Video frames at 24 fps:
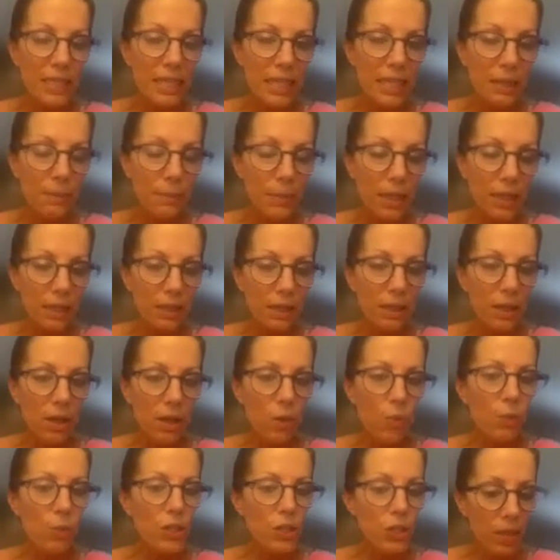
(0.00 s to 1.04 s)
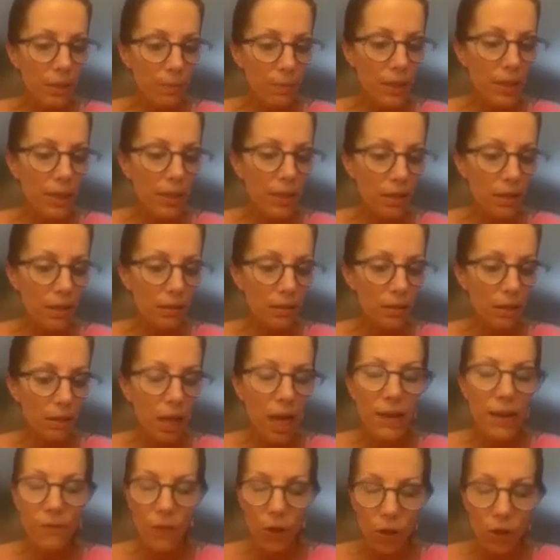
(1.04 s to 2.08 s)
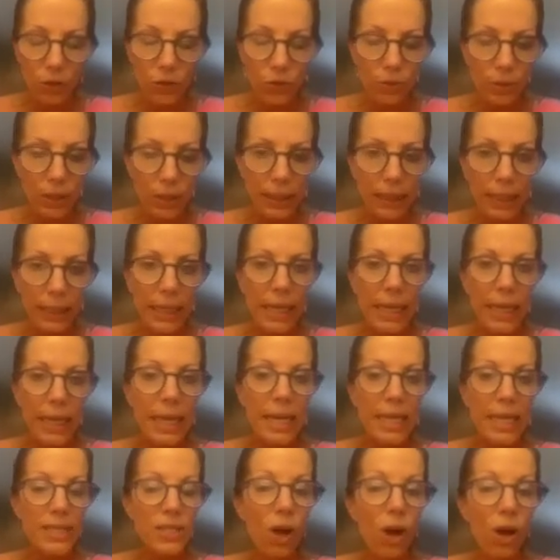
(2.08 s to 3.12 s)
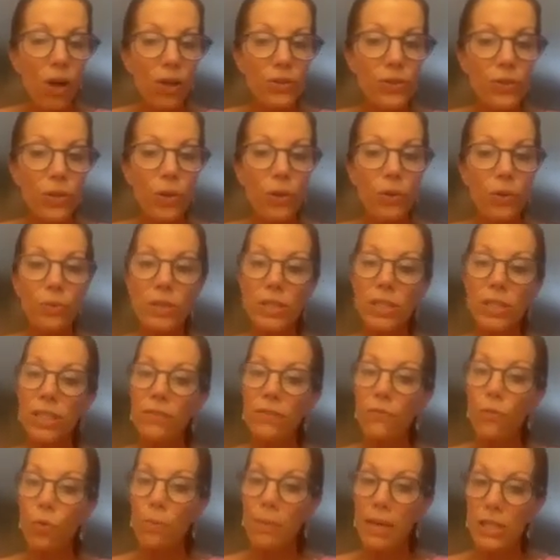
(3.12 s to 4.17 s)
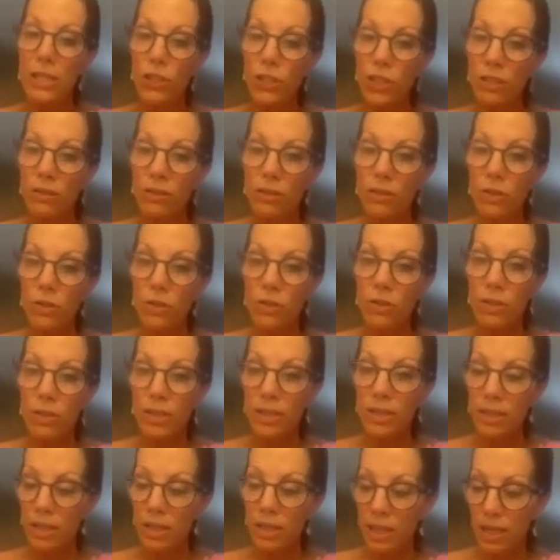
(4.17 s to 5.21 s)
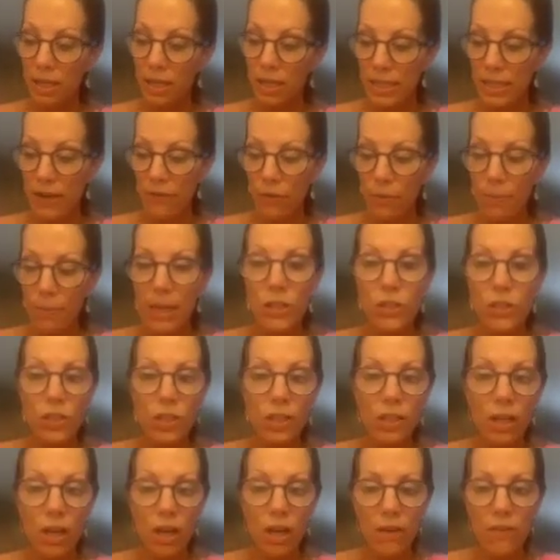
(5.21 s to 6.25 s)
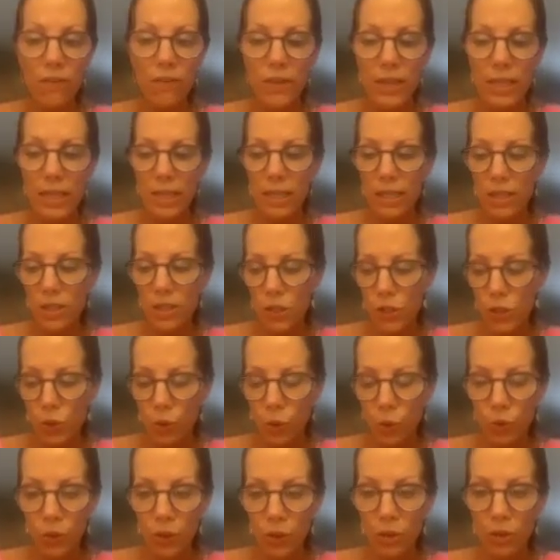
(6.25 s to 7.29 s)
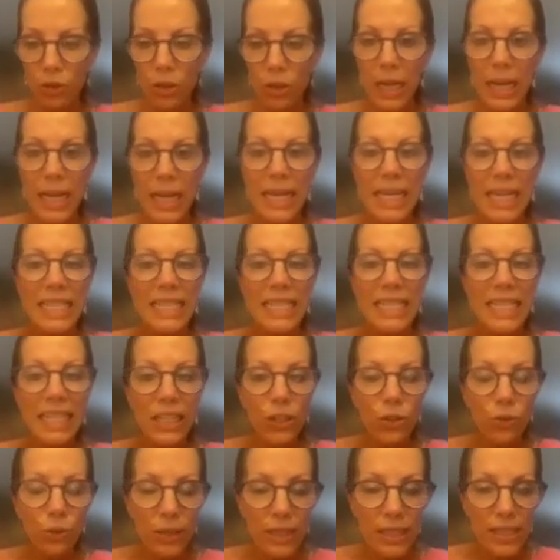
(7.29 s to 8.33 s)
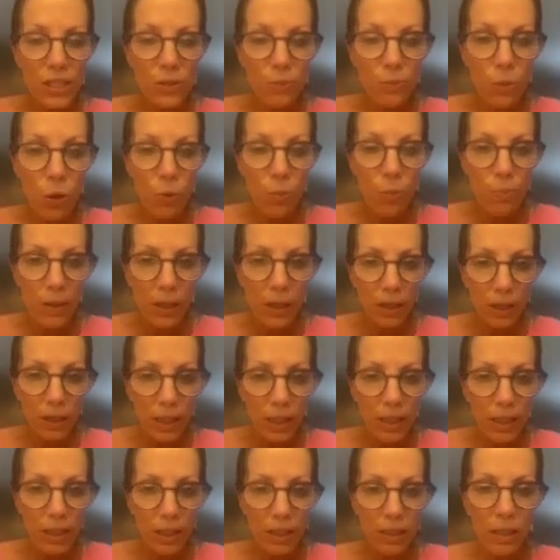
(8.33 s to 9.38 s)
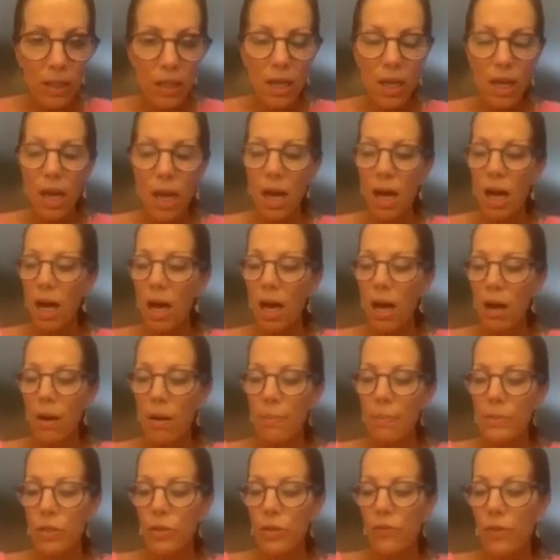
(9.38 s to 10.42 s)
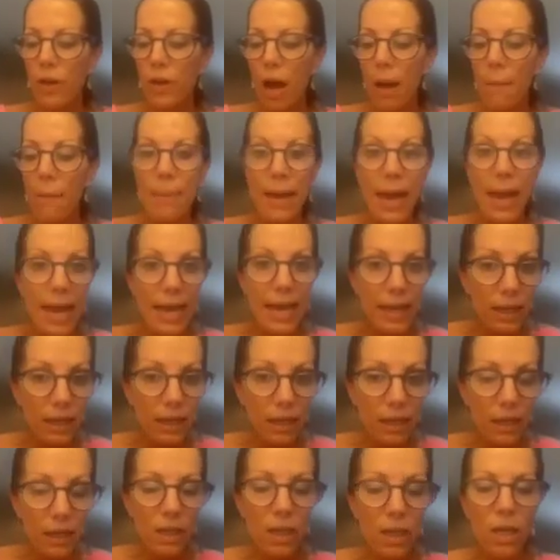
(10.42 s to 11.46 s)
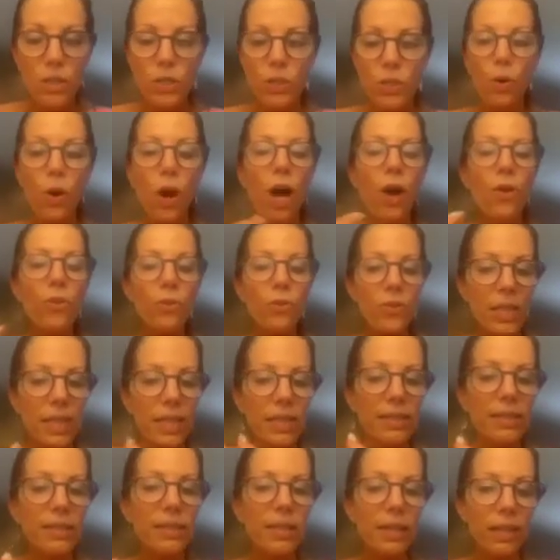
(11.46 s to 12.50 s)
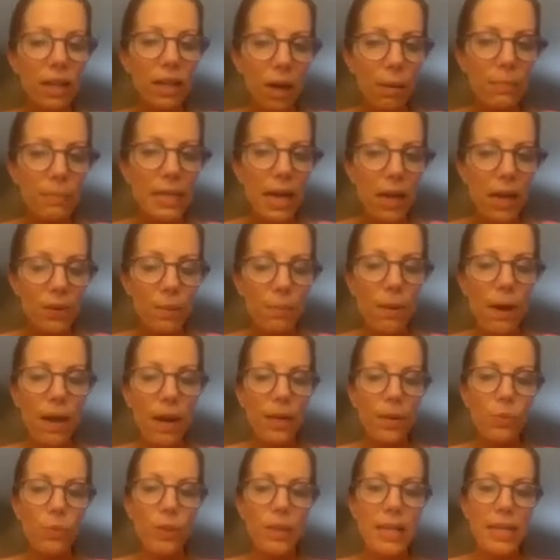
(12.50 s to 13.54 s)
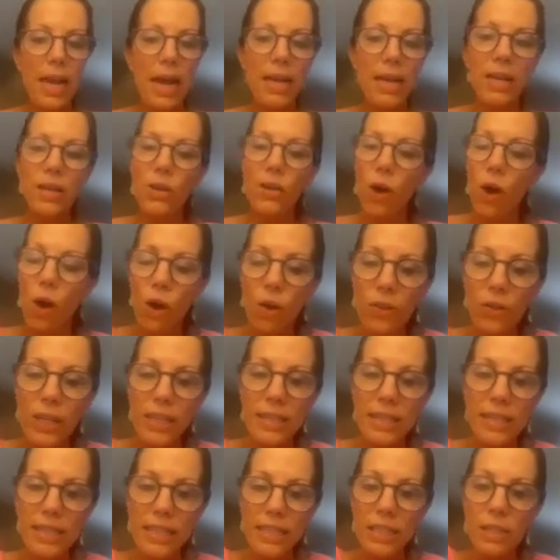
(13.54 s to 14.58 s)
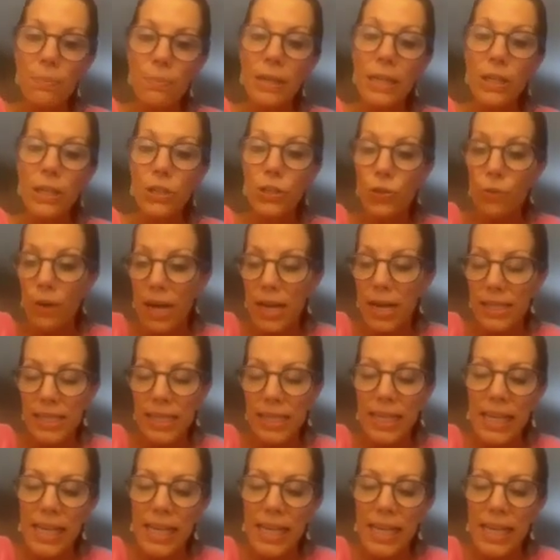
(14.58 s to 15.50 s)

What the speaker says: edema, which can be life altering. It's also deformation or deformation of the shoulder, decreased mobility. You've got pain. So other things can come down the pike with that. And all these need to be addressed.